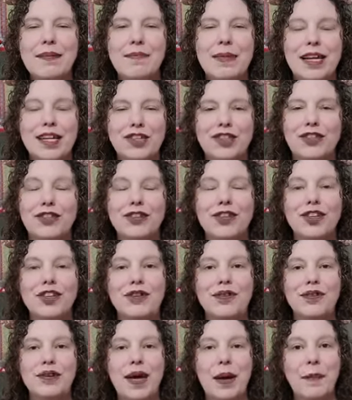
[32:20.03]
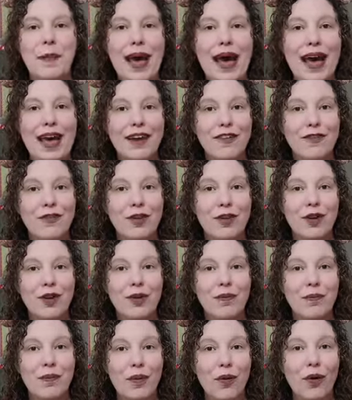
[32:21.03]
make sure you come back
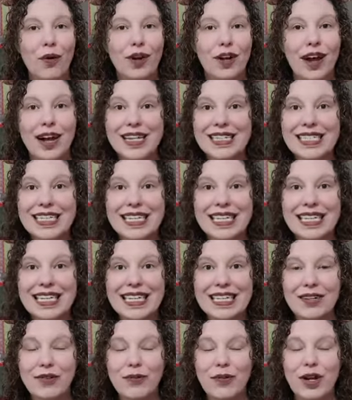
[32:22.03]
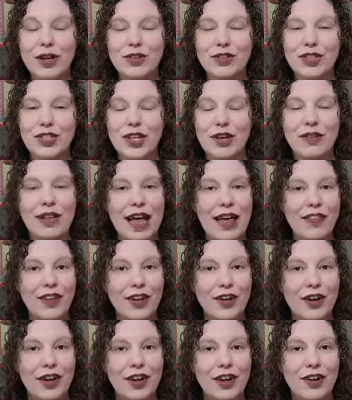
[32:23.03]
for more content. We are so glad that
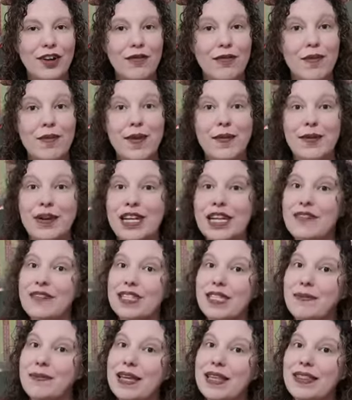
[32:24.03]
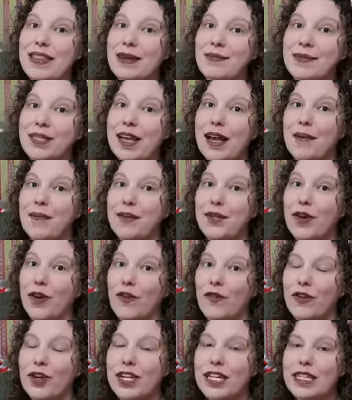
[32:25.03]
you're here. Remember to give us a big thumbs up.
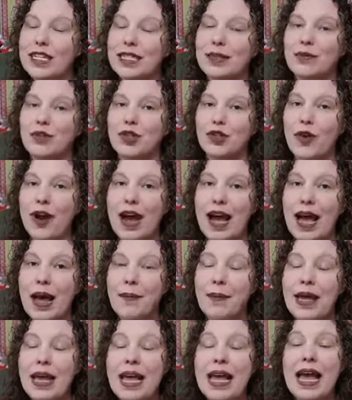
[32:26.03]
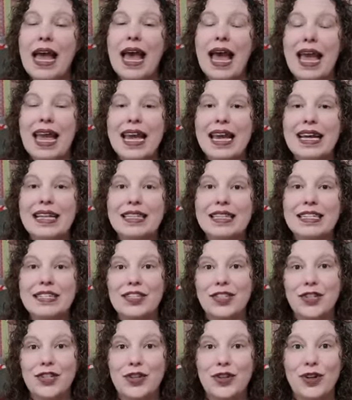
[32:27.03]
Don't forget to subscribe. And this
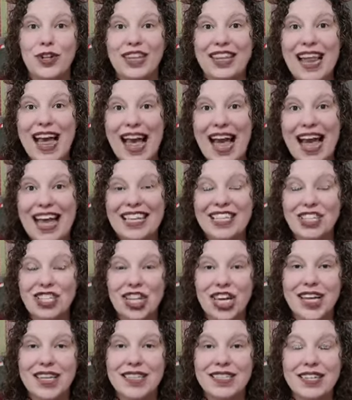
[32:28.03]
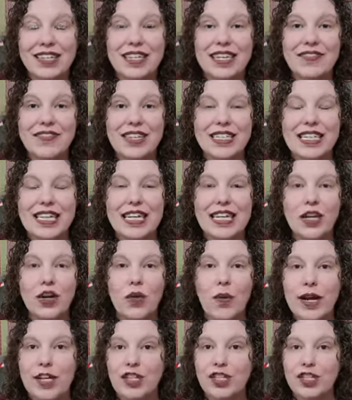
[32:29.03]
is your last chance to leave us any
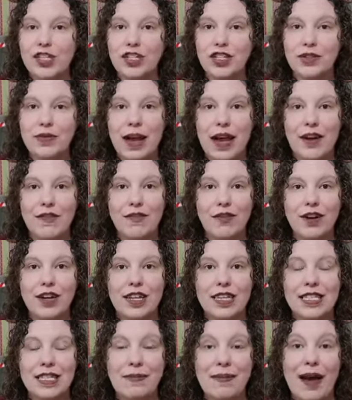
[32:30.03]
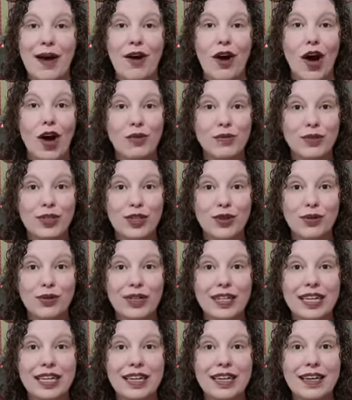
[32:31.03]
questions you have for us about
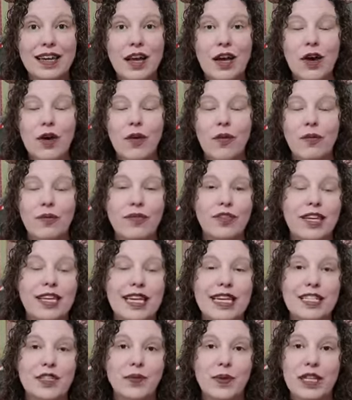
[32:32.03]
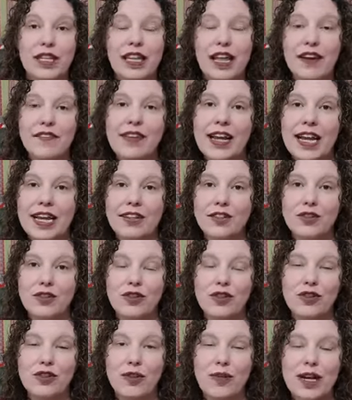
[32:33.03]
homeschooling the kids would love to answer
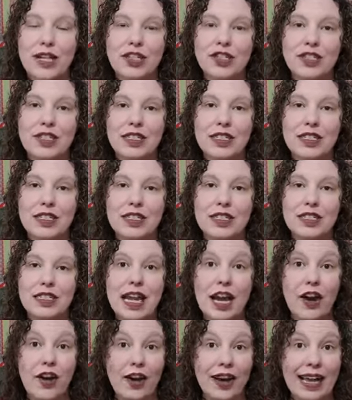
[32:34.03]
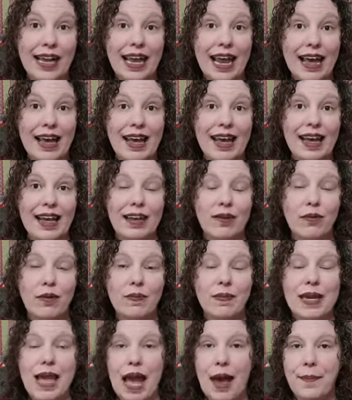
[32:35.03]
your questions. Eric and I
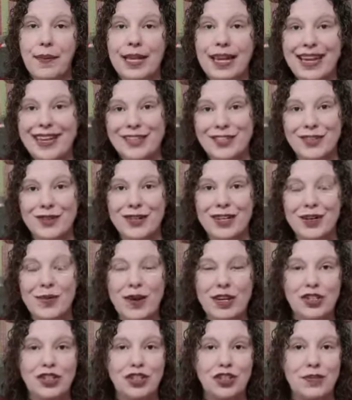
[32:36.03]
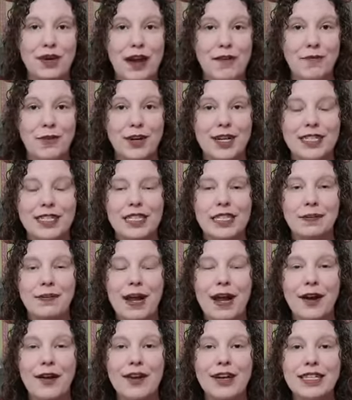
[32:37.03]
would be happy to answer any questions you have for us as
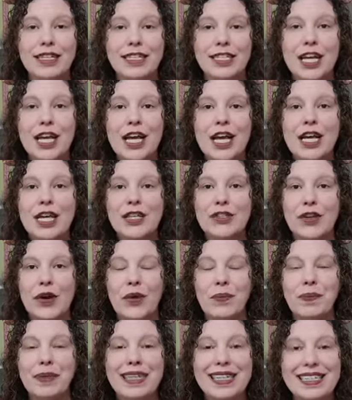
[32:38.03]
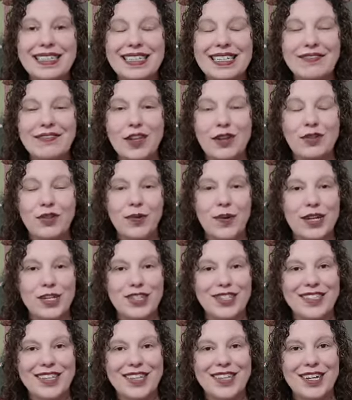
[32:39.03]
parents. So please leave those
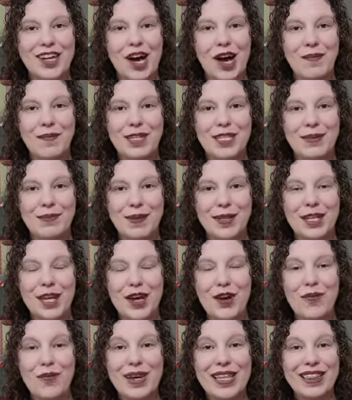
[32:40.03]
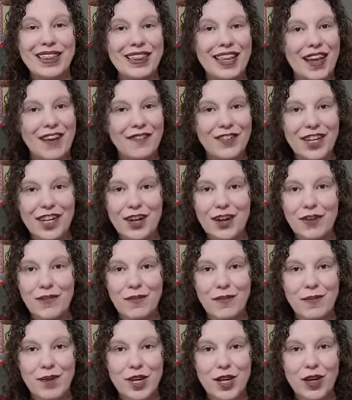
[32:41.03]
questions in the comments below. We'd love to hear
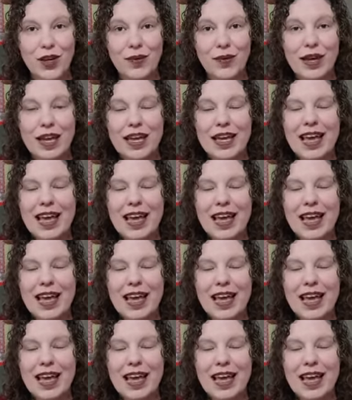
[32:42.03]
from you.